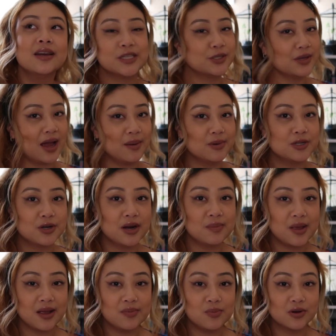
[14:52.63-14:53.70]
So yeah, I'm going to try to
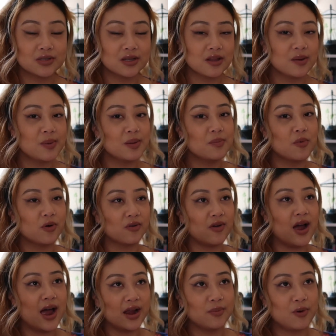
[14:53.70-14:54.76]
make books a little bit more of a
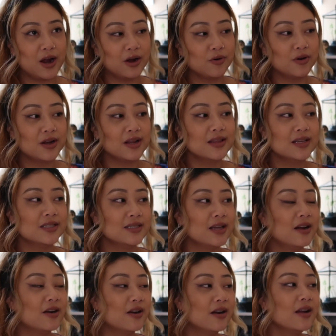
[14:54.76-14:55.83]
high priority this
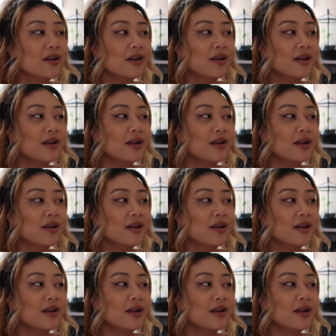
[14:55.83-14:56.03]
year.